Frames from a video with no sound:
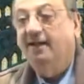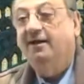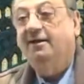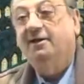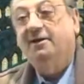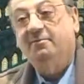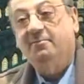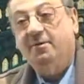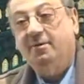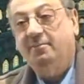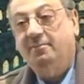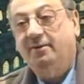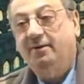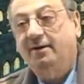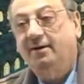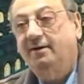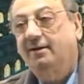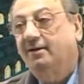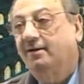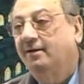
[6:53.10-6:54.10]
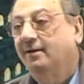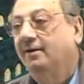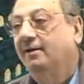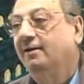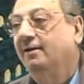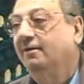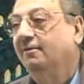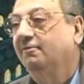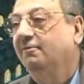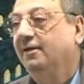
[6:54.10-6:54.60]
Remember,
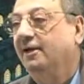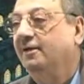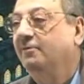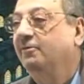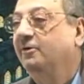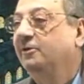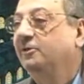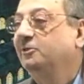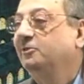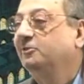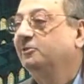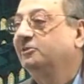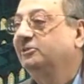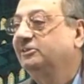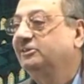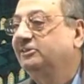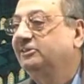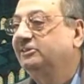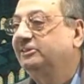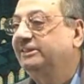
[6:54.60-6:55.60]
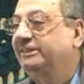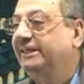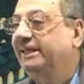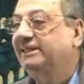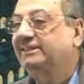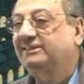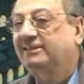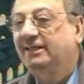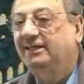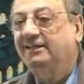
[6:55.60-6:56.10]
whenever you see
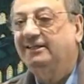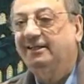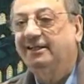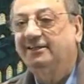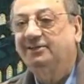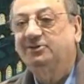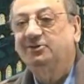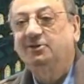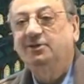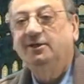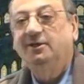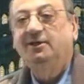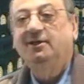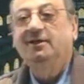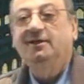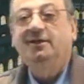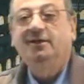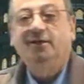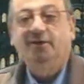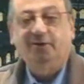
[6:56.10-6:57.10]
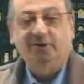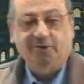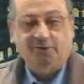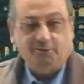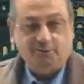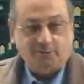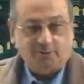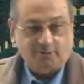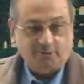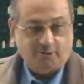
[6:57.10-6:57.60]
a sentence, you
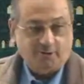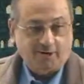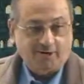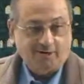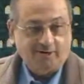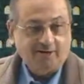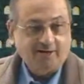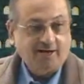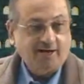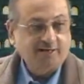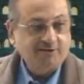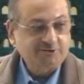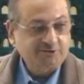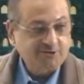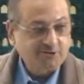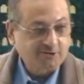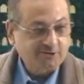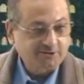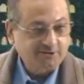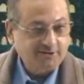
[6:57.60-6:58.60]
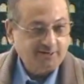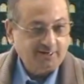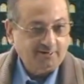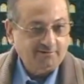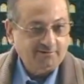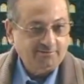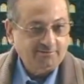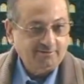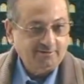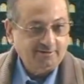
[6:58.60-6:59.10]
will quickly ask
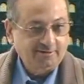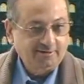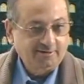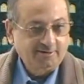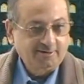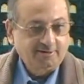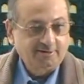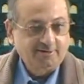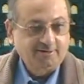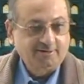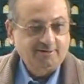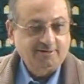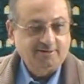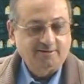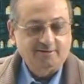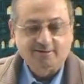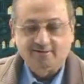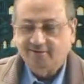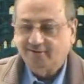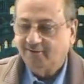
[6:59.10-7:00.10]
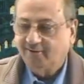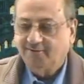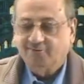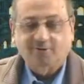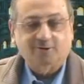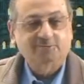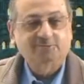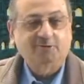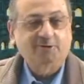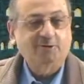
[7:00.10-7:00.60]
yourself,
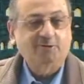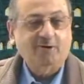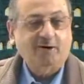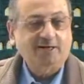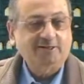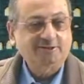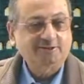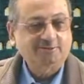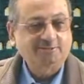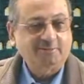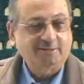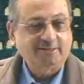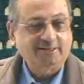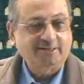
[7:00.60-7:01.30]
what will you ask, Brother